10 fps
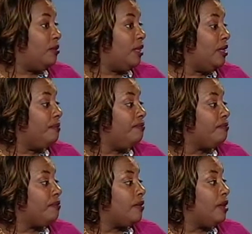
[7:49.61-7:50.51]
me
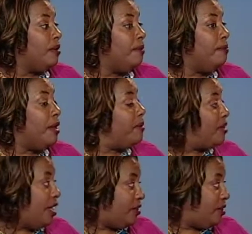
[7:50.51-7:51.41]
maybe
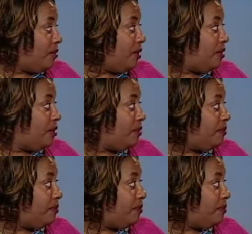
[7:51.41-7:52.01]
you're not serious,